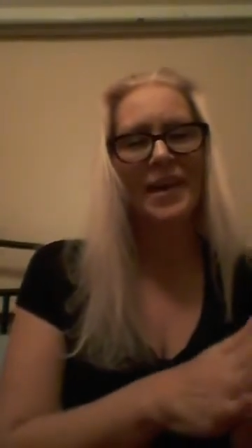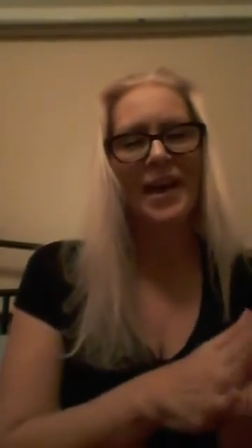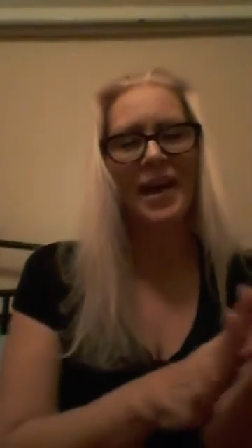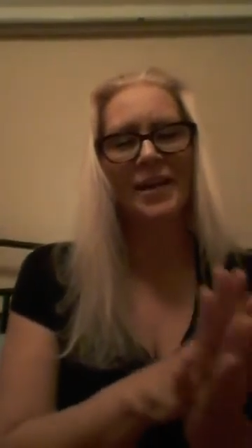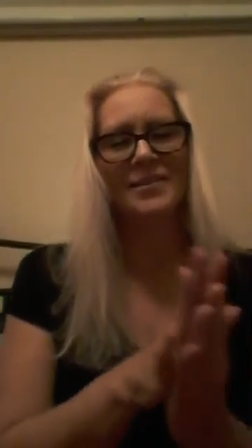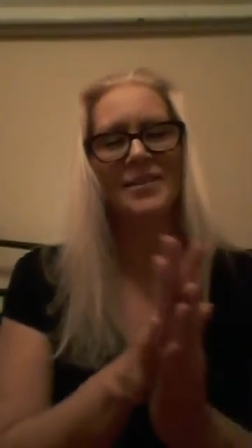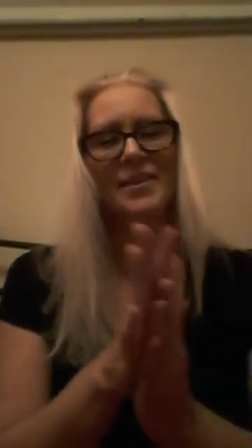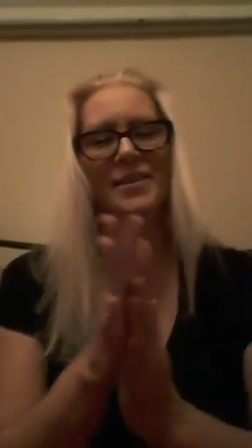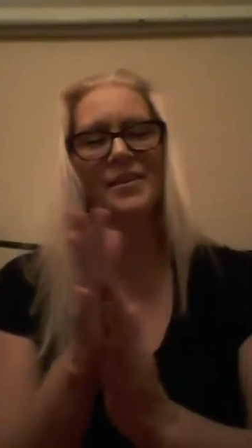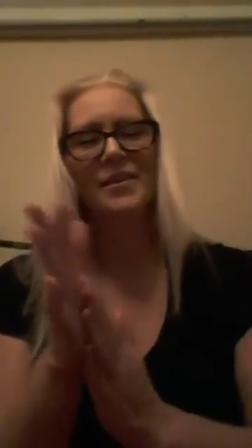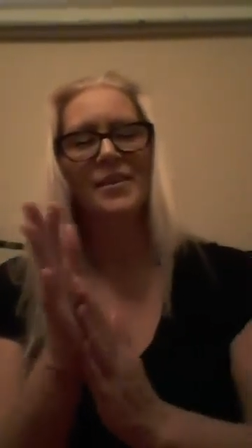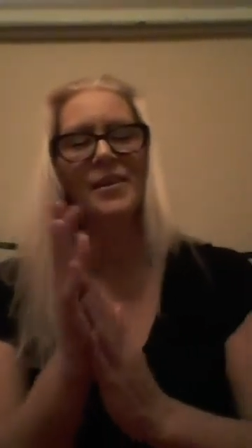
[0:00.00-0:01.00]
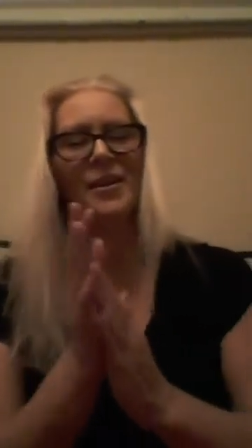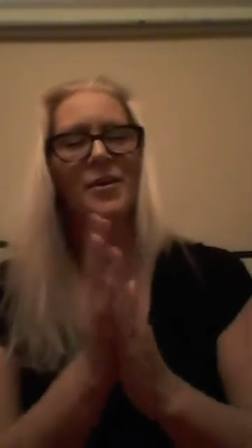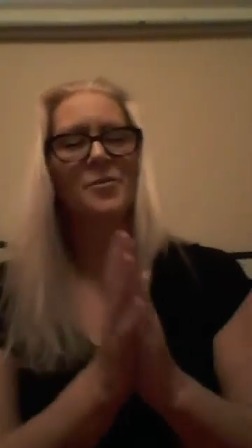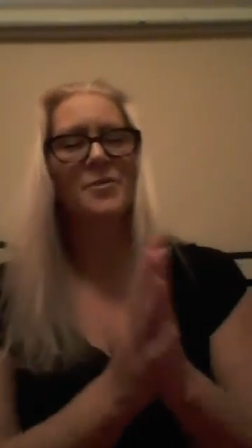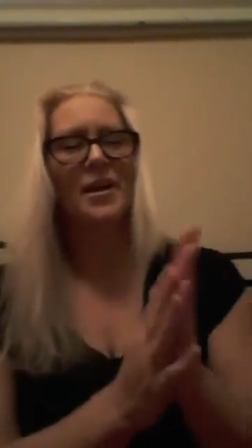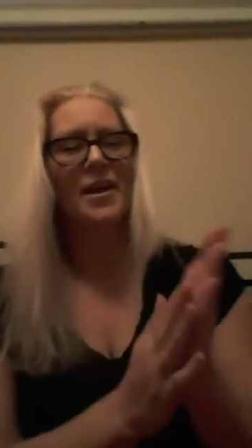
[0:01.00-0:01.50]
Cassie.
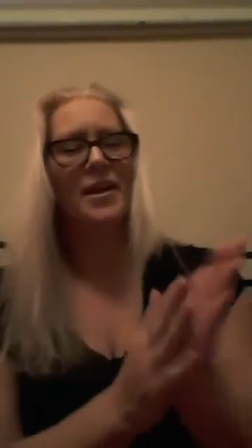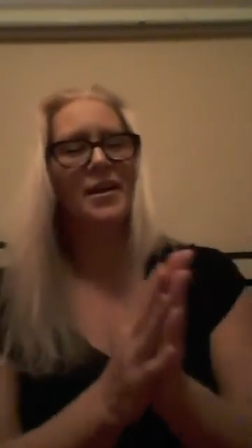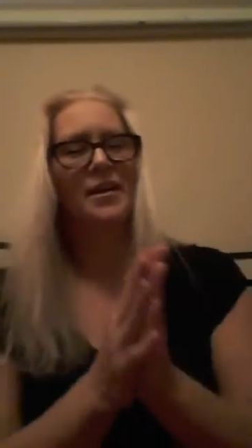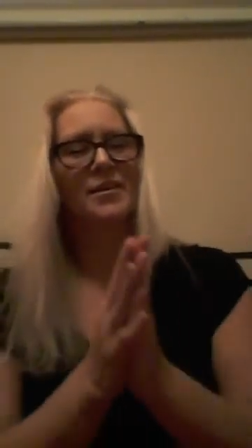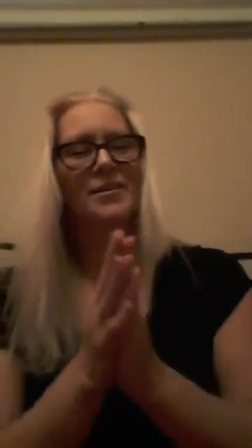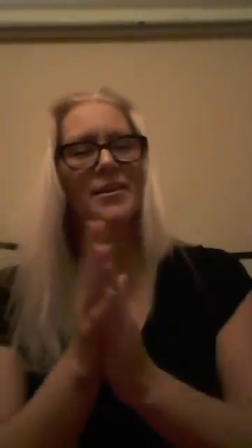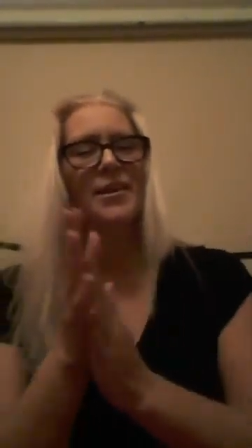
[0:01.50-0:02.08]
Okay.